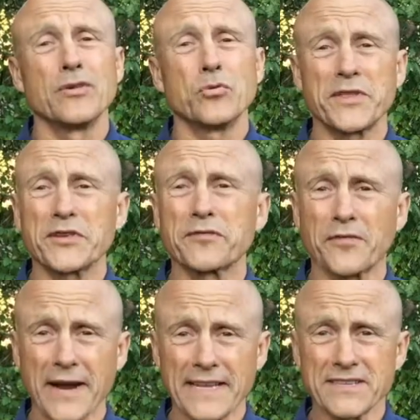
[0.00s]
with your
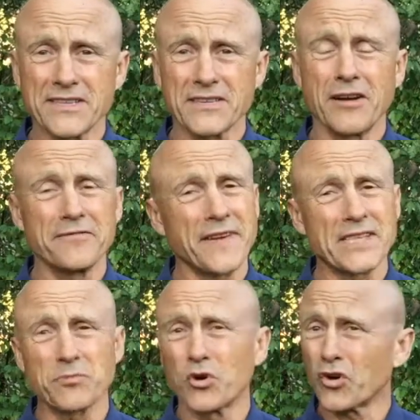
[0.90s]
friends on
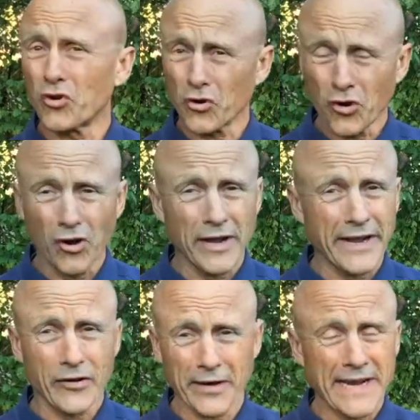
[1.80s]
Facebook or
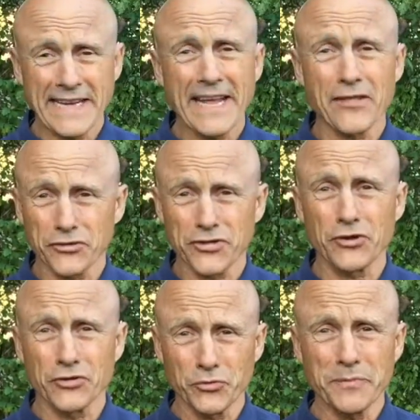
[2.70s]
any other
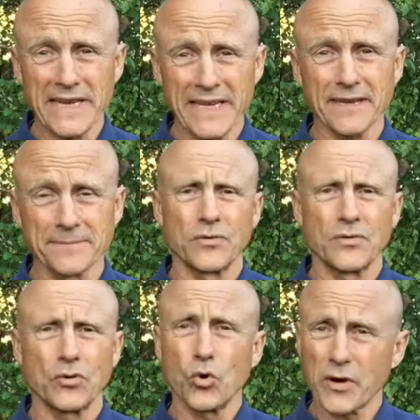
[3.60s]
social media
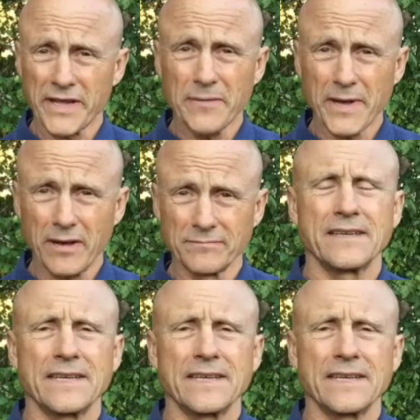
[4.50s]
or email.